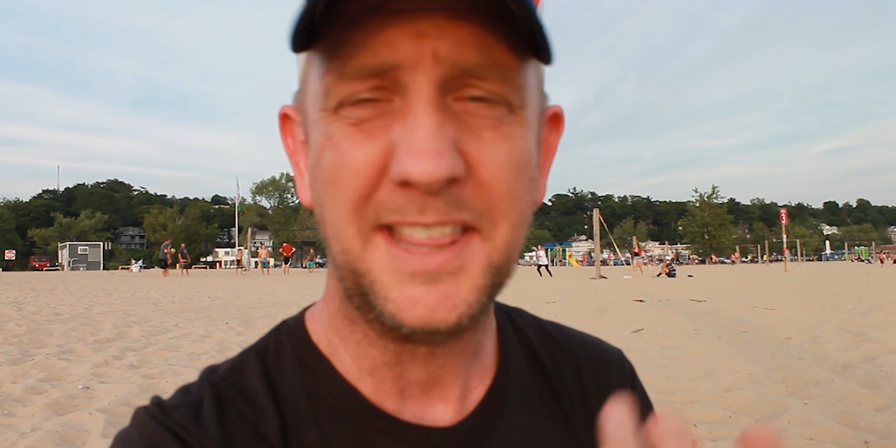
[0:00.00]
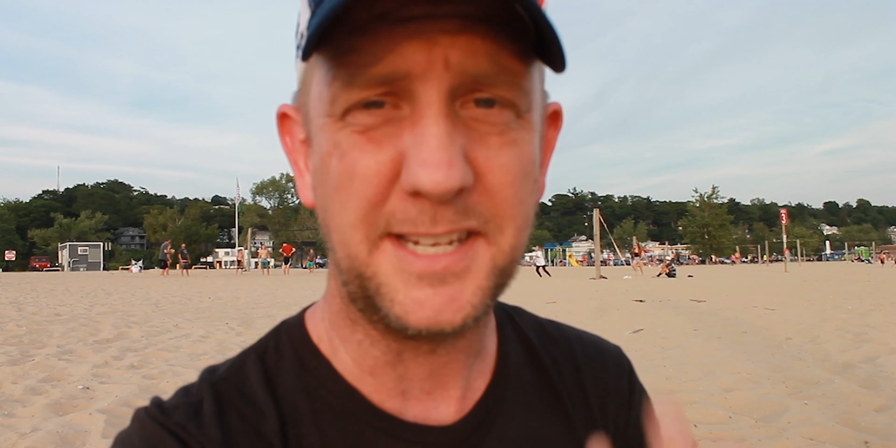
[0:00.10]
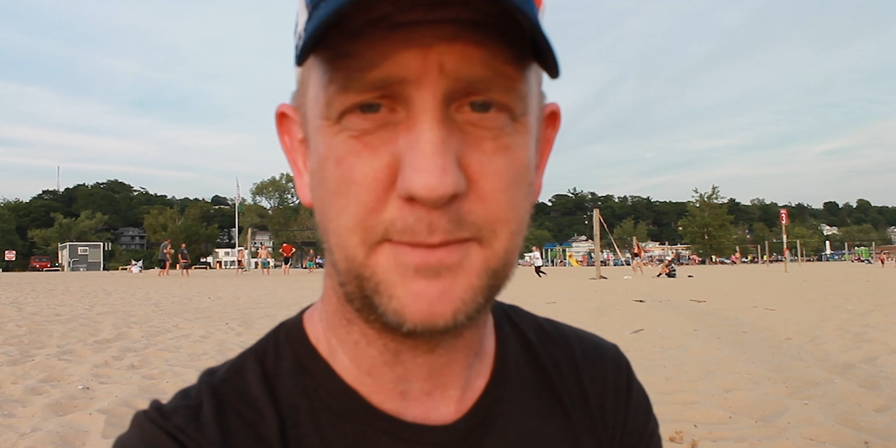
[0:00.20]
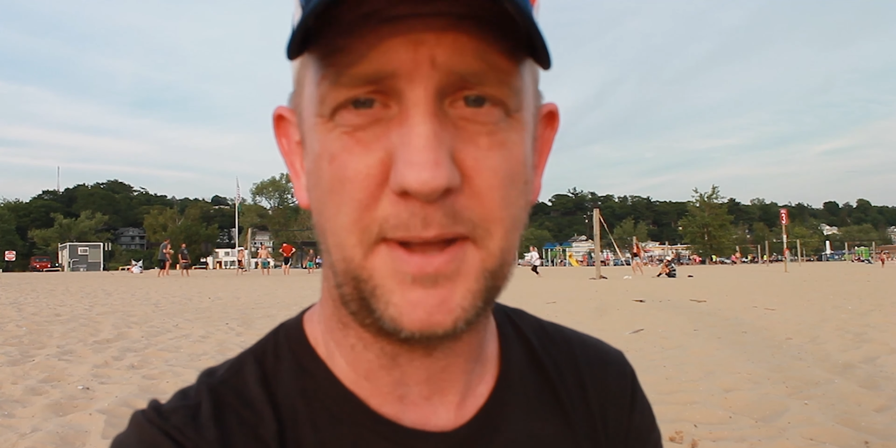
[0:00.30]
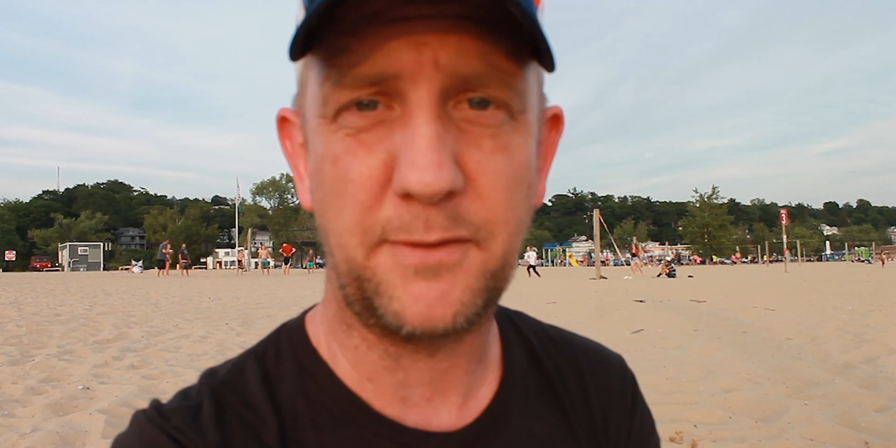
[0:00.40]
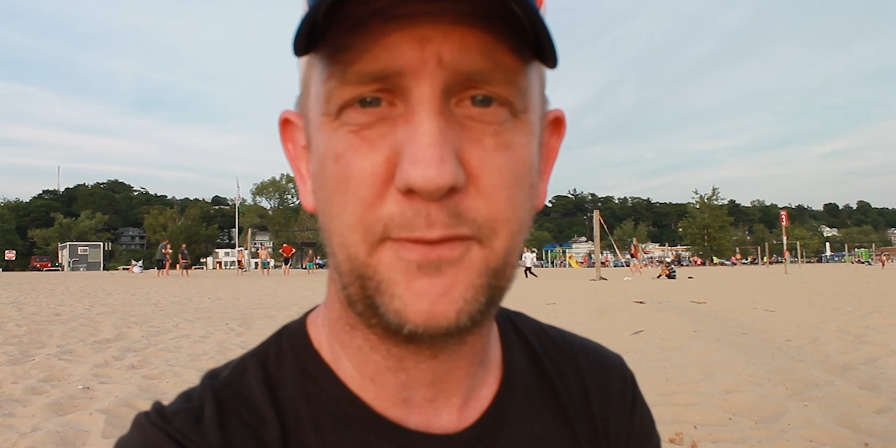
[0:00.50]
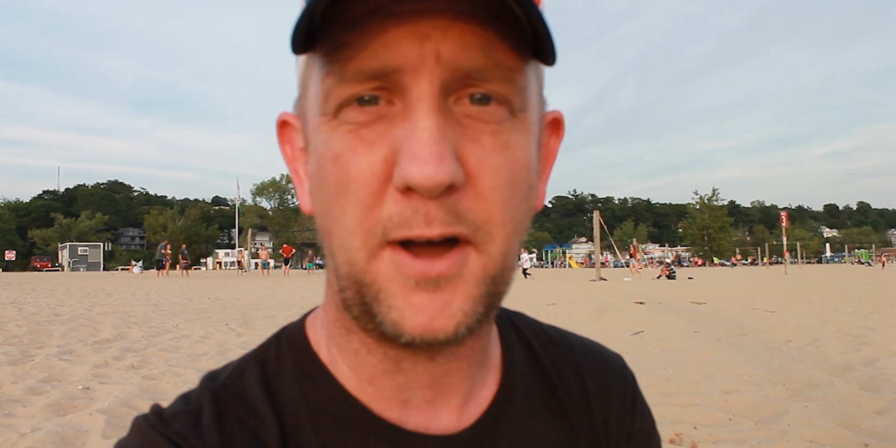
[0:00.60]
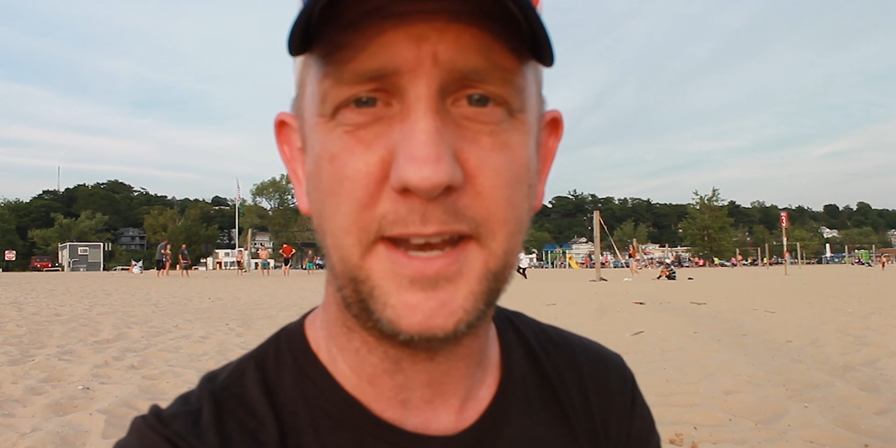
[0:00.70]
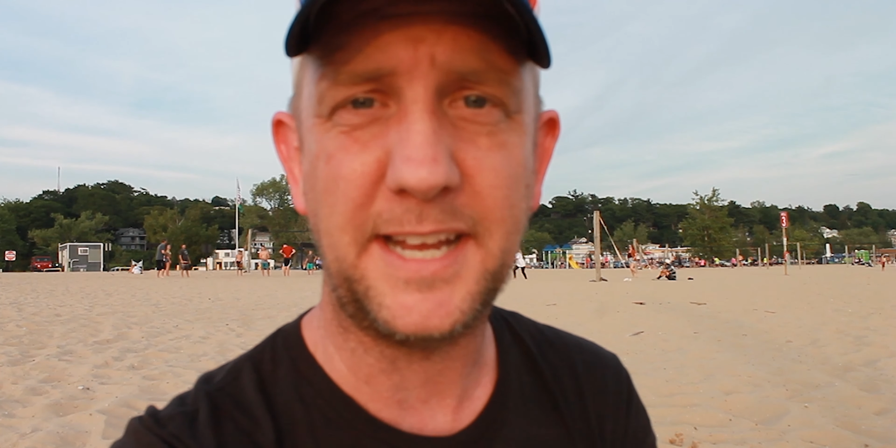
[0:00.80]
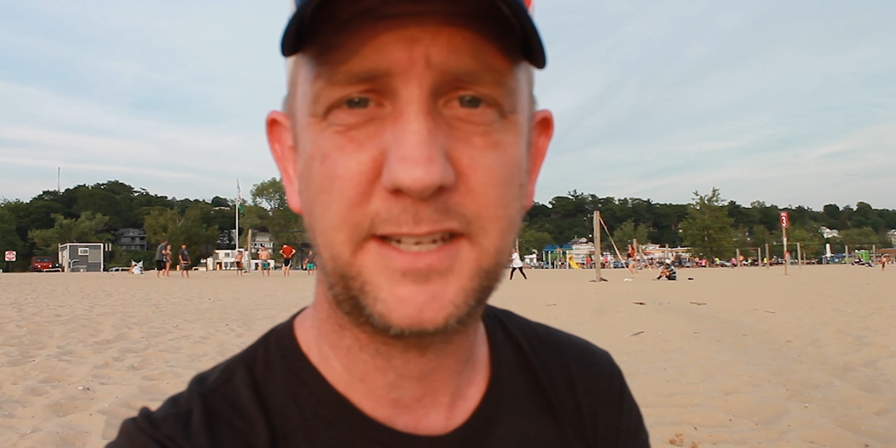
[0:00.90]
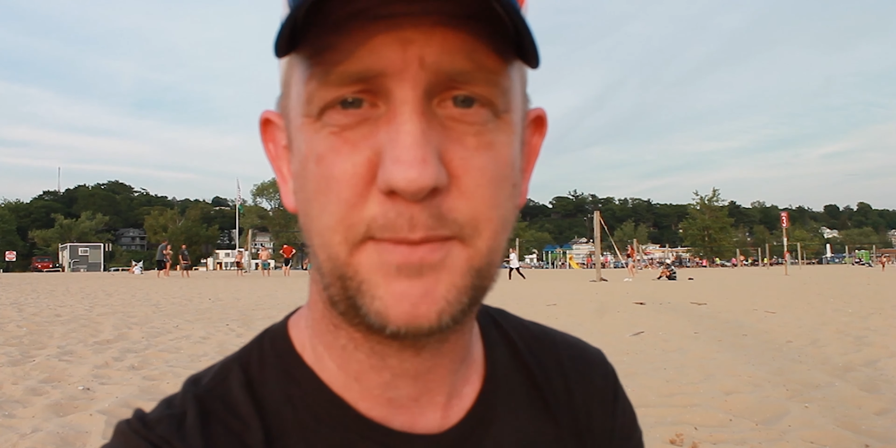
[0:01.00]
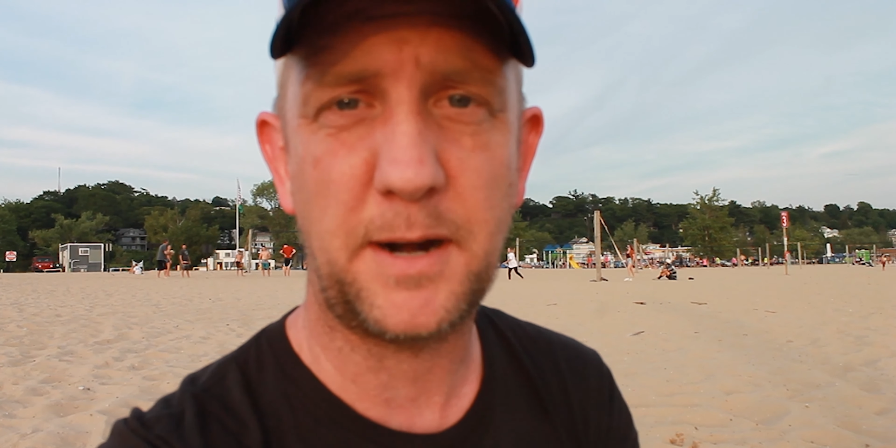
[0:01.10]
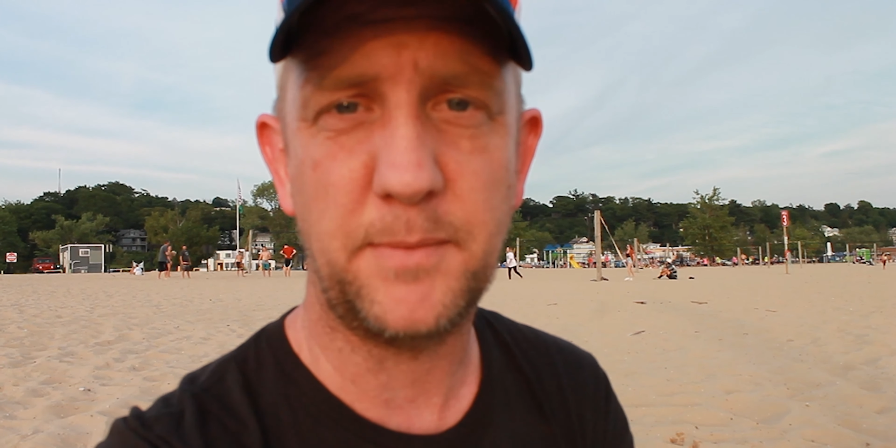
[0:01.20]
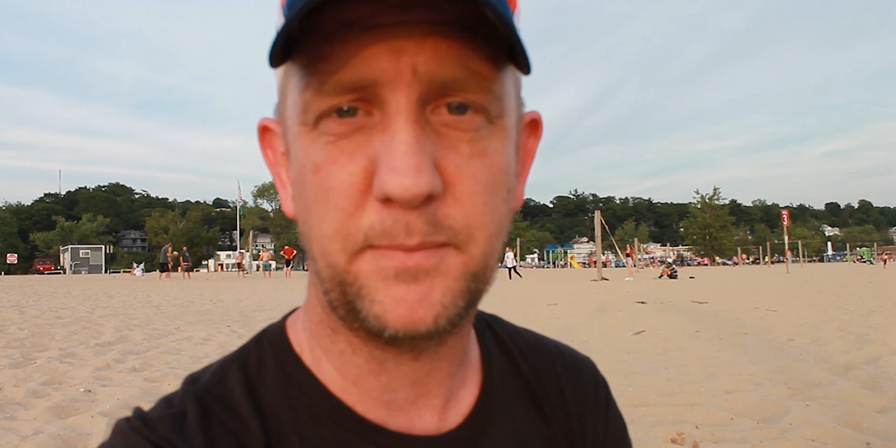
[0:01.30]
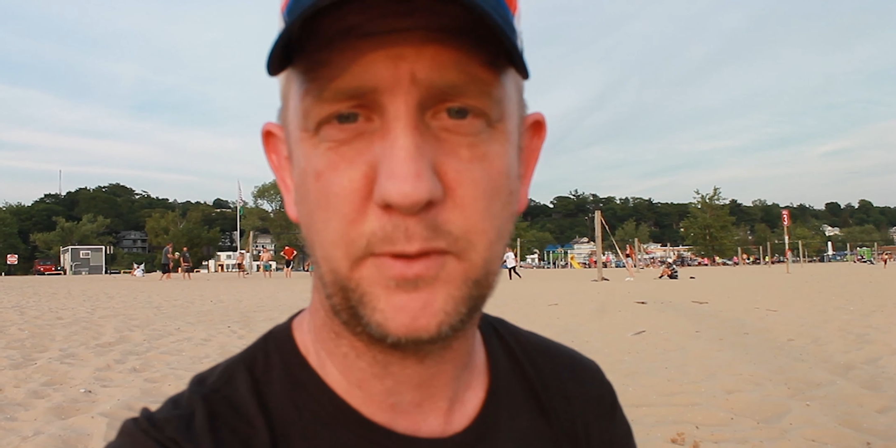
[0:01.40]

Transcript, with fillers: this has been a fun experiment